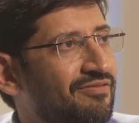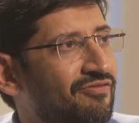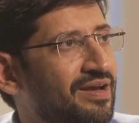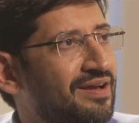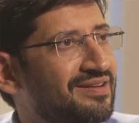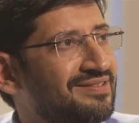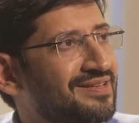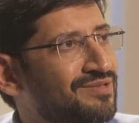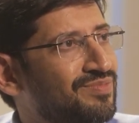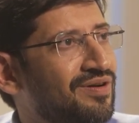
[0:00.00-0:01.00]
where
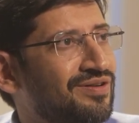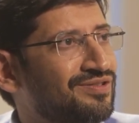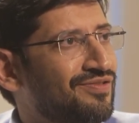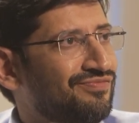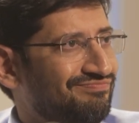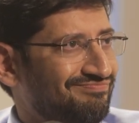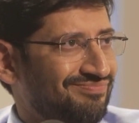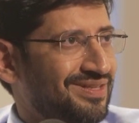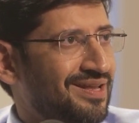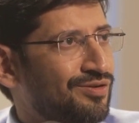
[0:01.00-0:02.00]
just because of
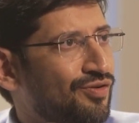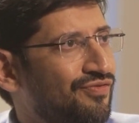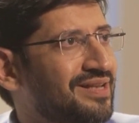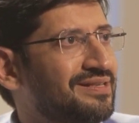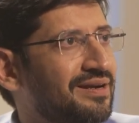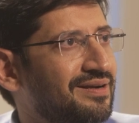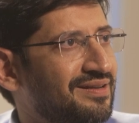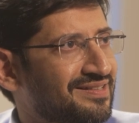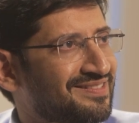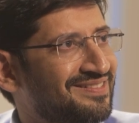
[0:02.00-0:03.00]
there are no
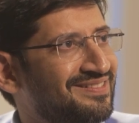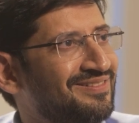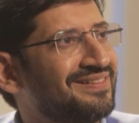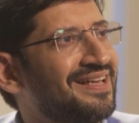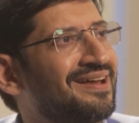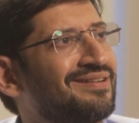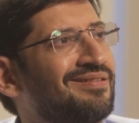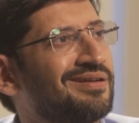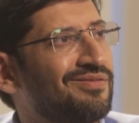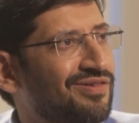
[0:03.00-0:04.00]
facilities, so they are
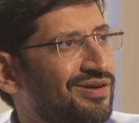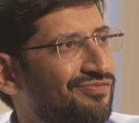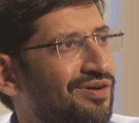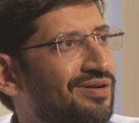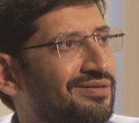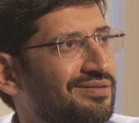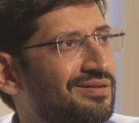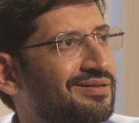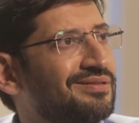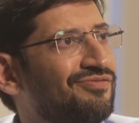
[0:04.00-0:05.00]
not referred for
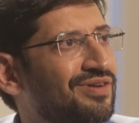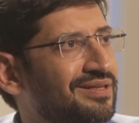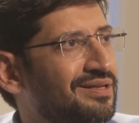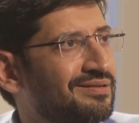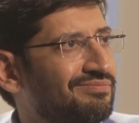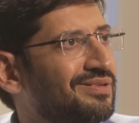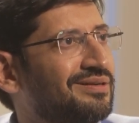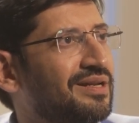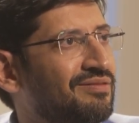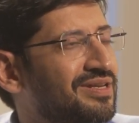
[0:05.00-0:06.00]
the further
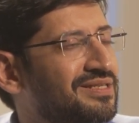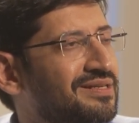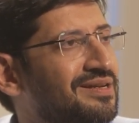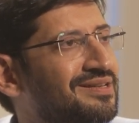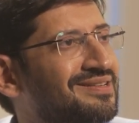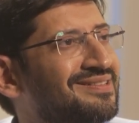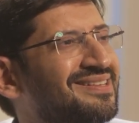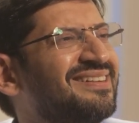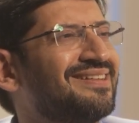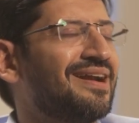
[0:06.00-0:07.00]
investigations,
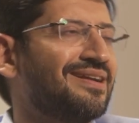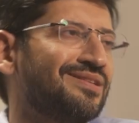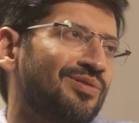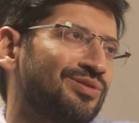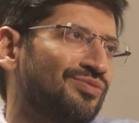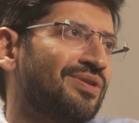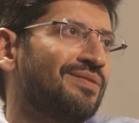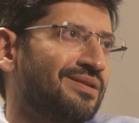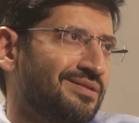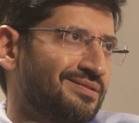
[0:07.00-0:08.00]
and that is also one
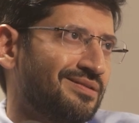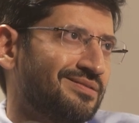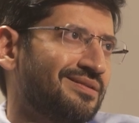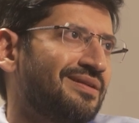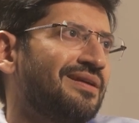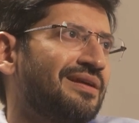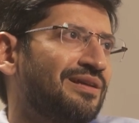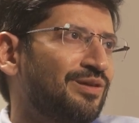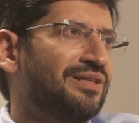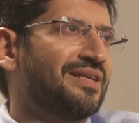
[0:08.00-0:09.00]
of the reasons.
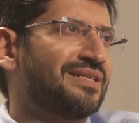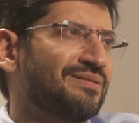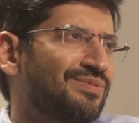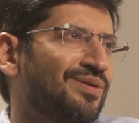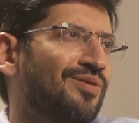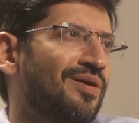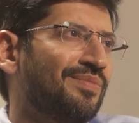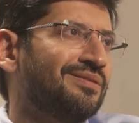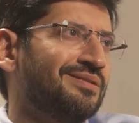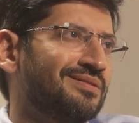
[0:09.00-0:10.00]
So these are some of the
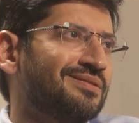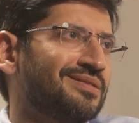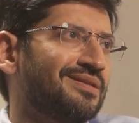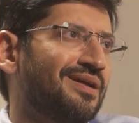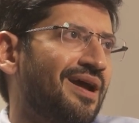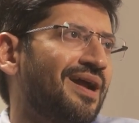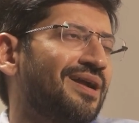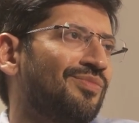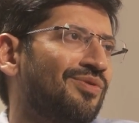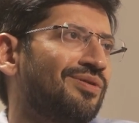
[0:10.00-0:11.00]
common reasons,
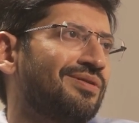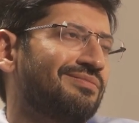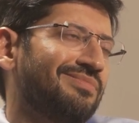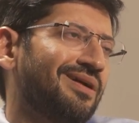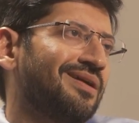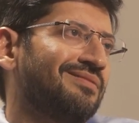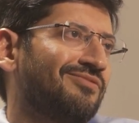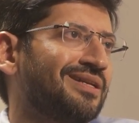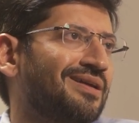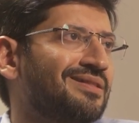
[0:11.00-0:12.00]
and more again,
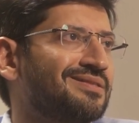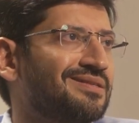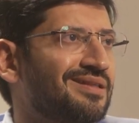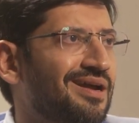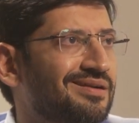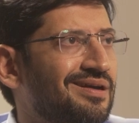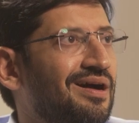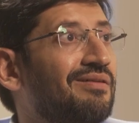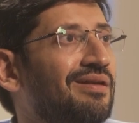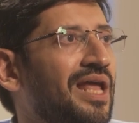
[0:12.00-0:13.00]
one can say that
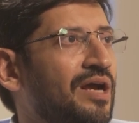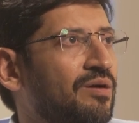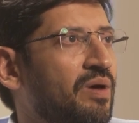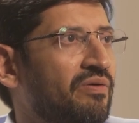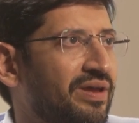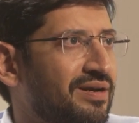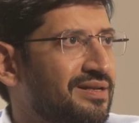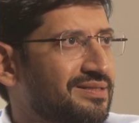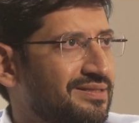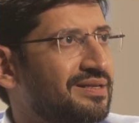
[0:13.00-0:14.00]
lack of awareness